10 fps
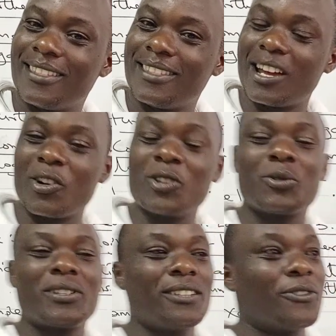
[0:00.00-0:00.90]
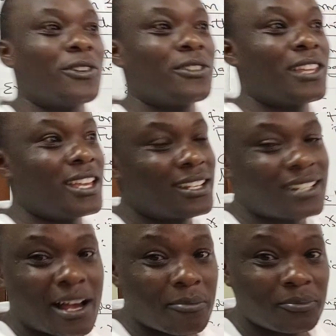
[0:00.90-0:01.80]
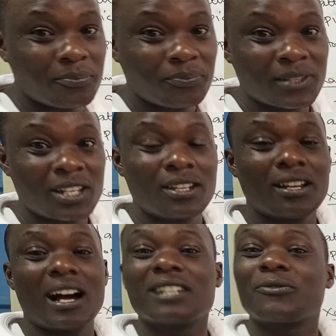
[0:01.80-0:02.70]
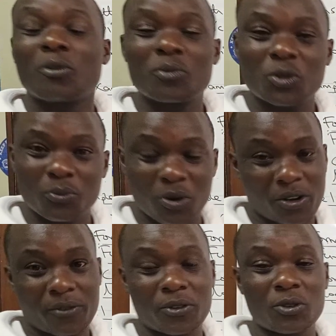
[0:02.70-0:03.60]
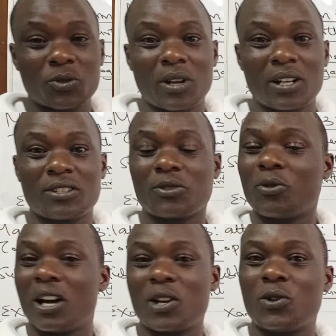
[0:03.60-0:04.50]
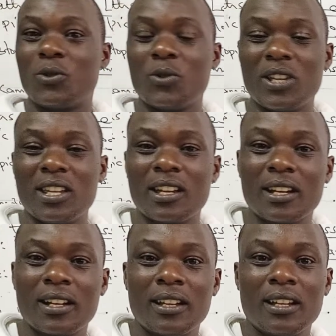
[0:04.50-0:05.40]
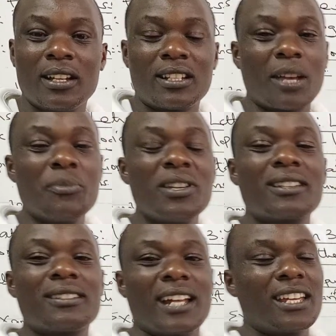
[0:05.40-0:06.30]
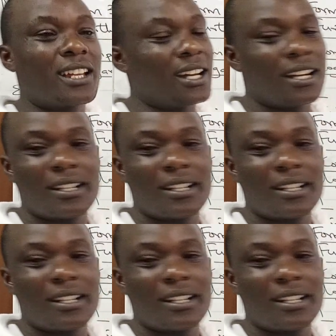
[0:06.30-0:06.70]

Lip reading: They are going to sit for the exam as from tomorrow. For those ones who are doing subjects like